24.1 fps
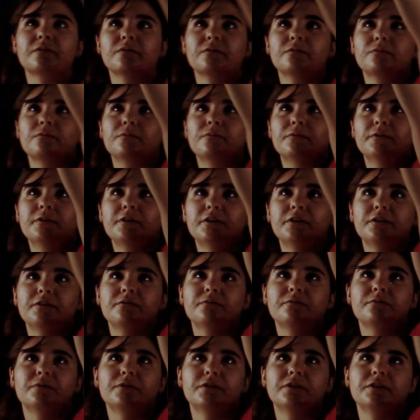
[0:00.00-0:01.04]

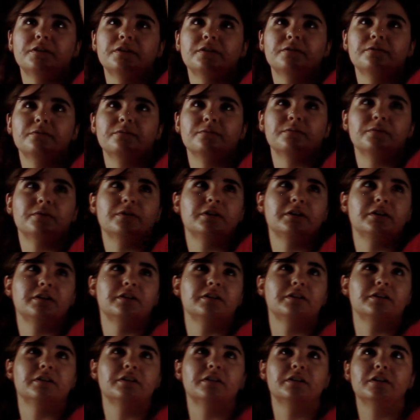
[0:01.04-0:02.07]
1, 1,
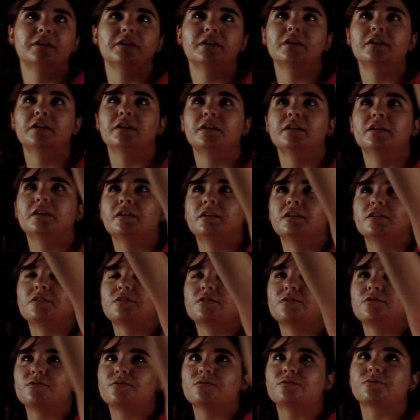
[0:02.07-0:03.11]
1,
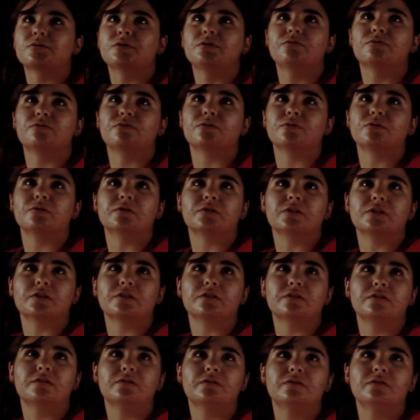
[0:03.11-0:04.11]
2, 3, 4,